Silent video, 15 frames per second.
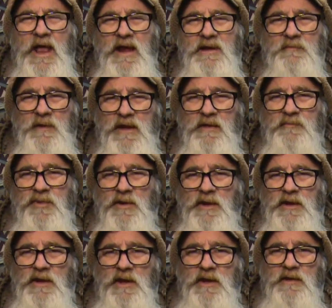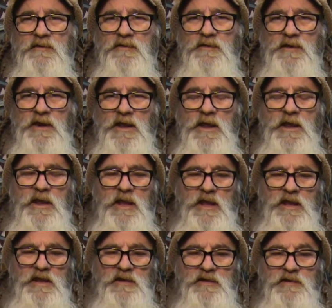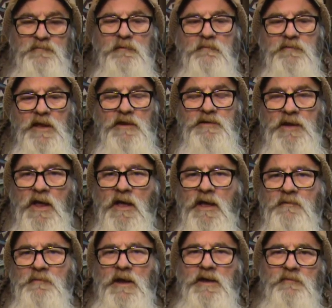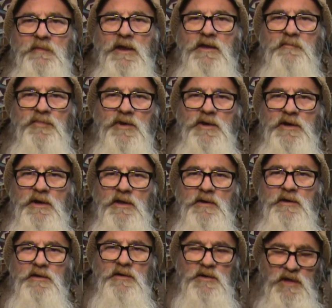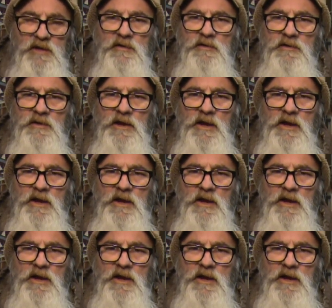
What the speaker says: I can make it pretty later. And if I've got time, I can make it pretty later.